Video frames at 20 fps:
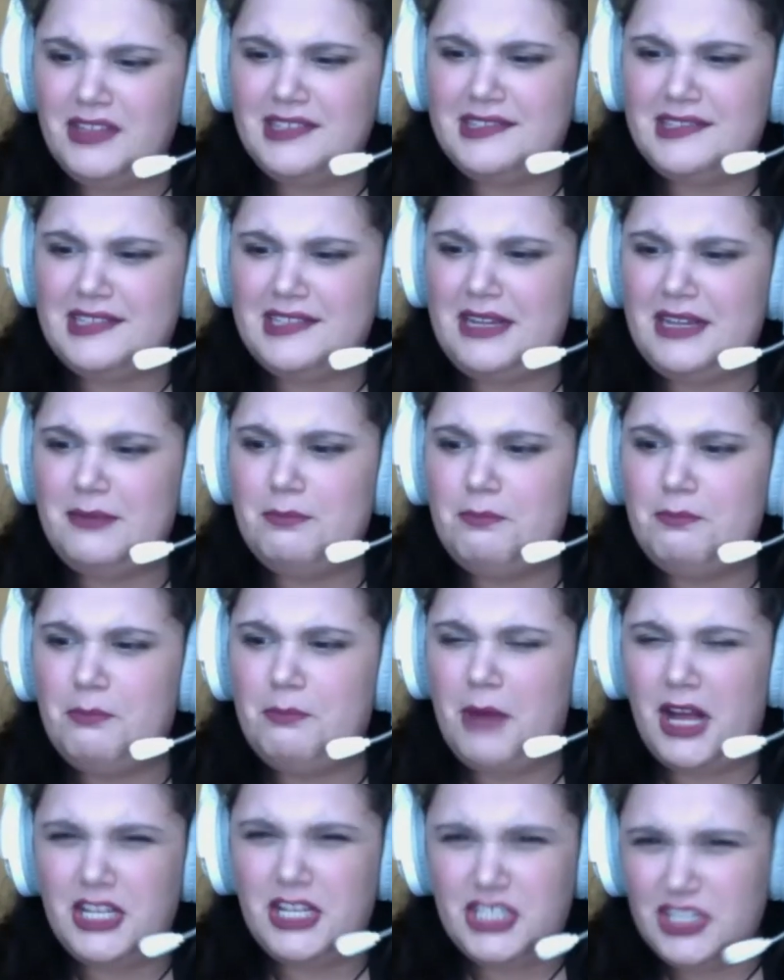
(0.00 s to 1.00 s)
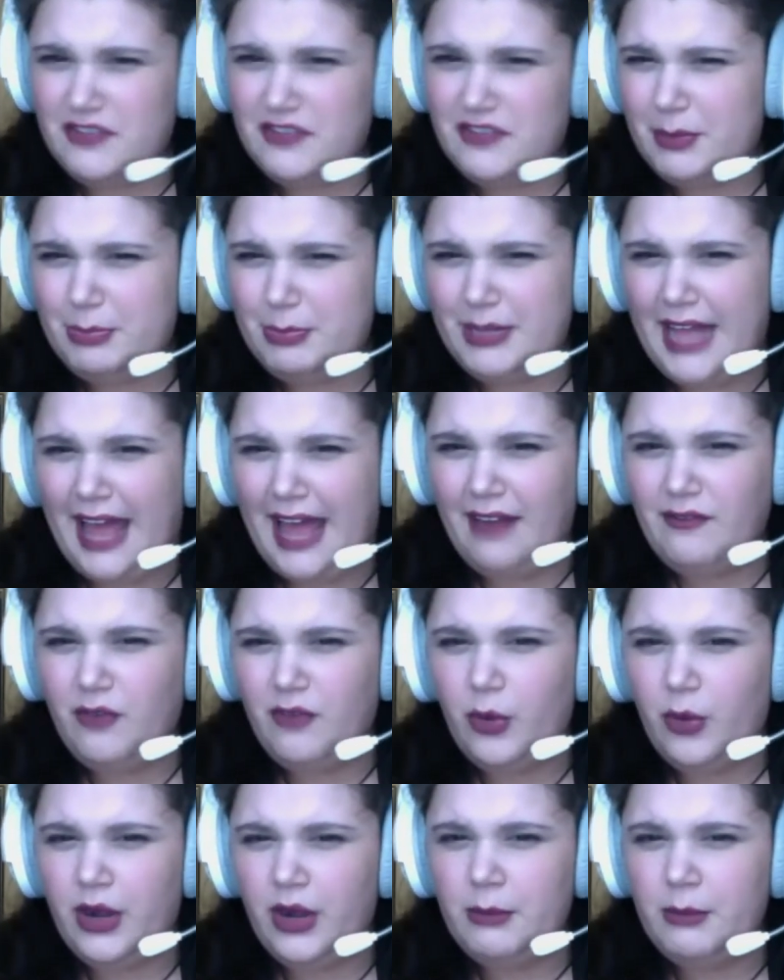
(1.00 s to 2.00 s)
seen much of a
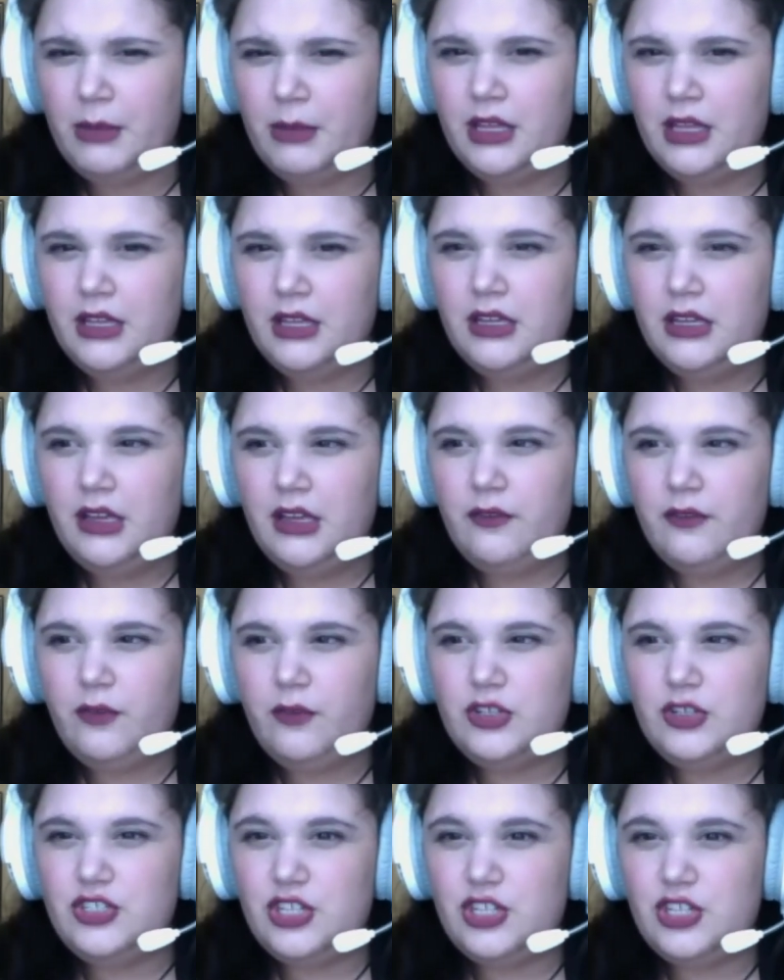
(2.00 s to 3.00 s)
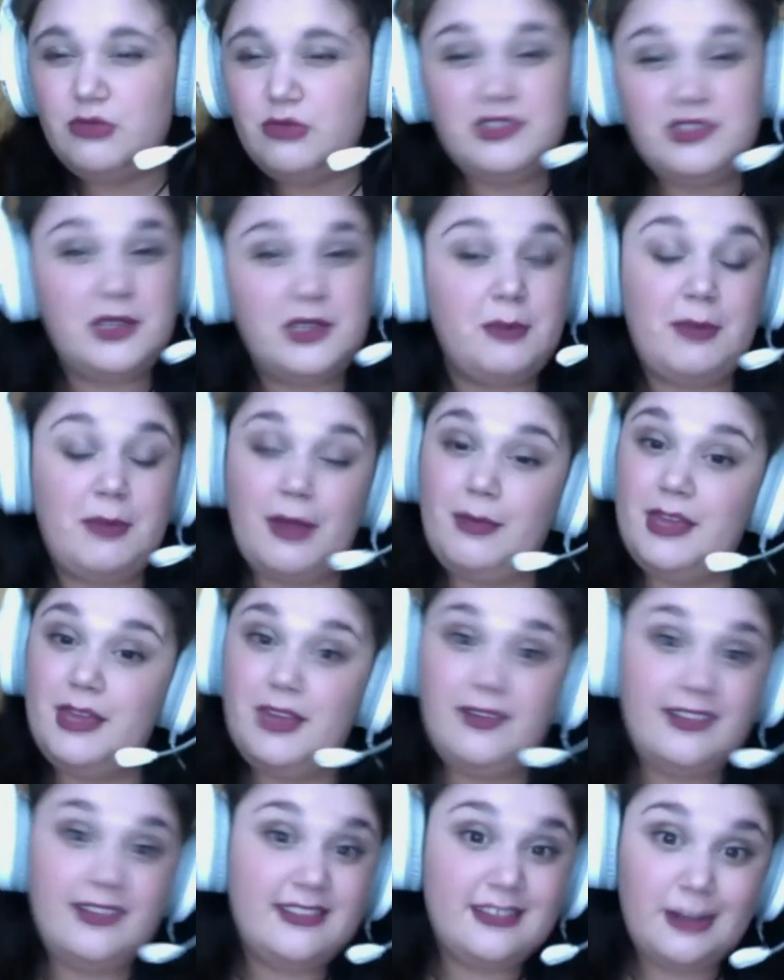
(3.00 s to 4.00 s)
platform for Dune, so maybe you
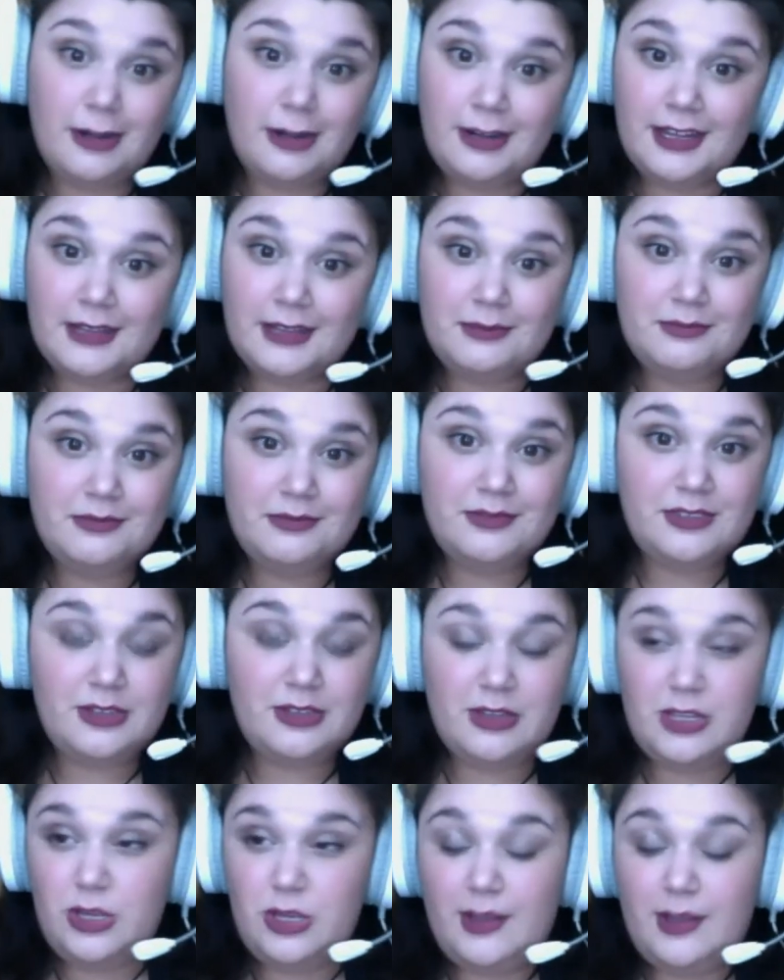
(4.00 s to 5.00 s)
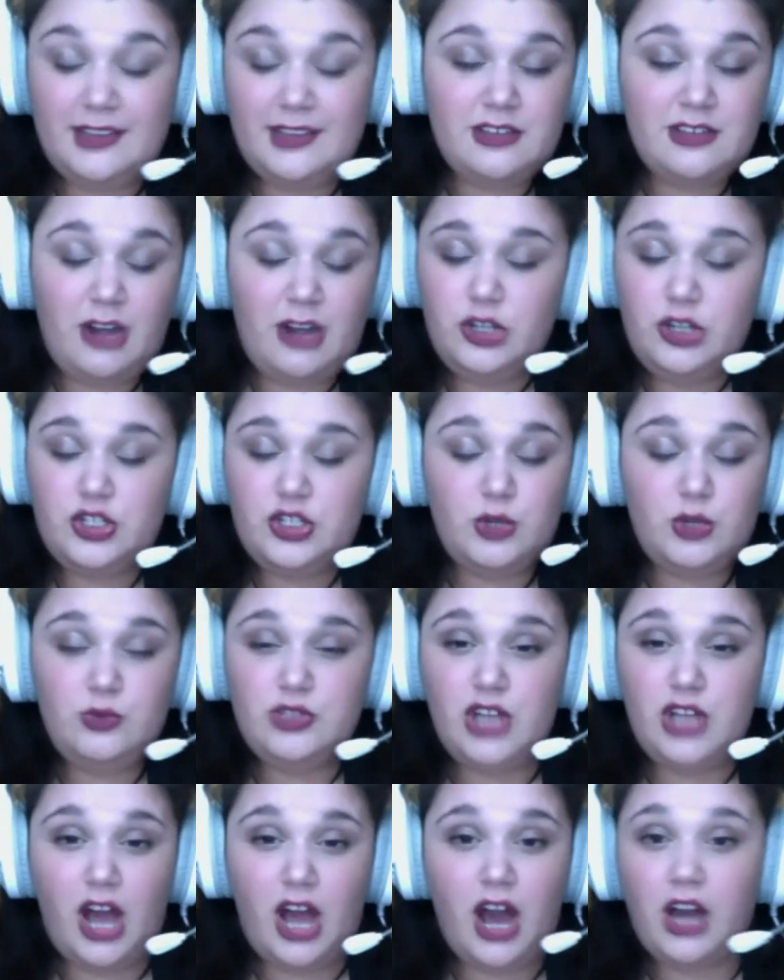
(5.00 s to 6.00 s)
could start it. You can start Dune
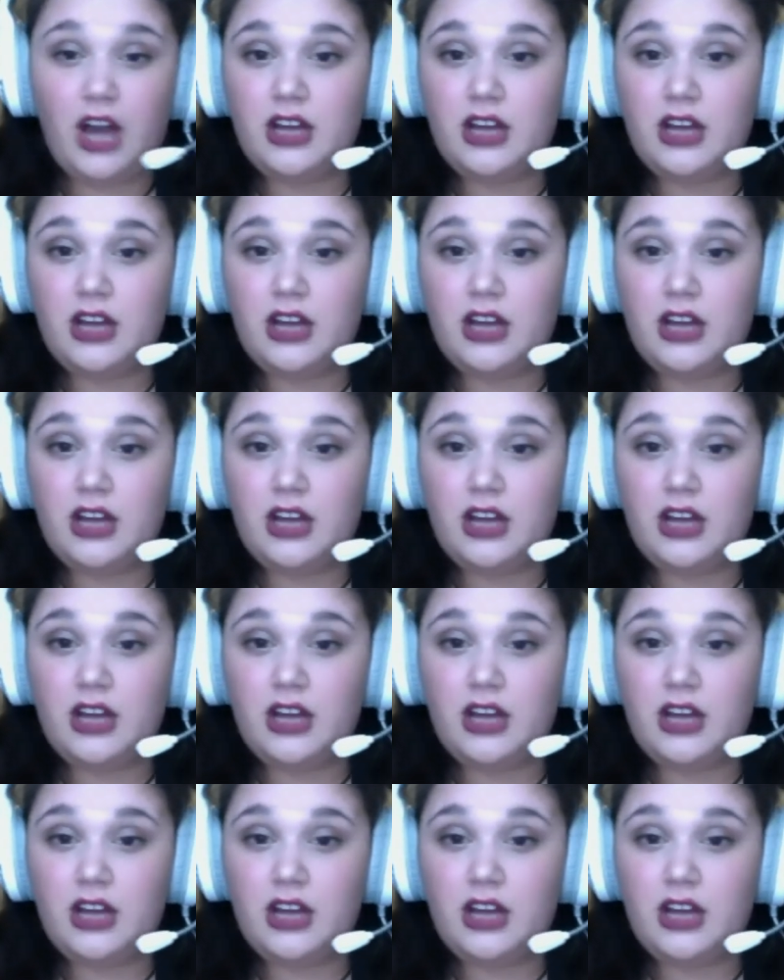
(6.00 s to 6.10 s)
Talk.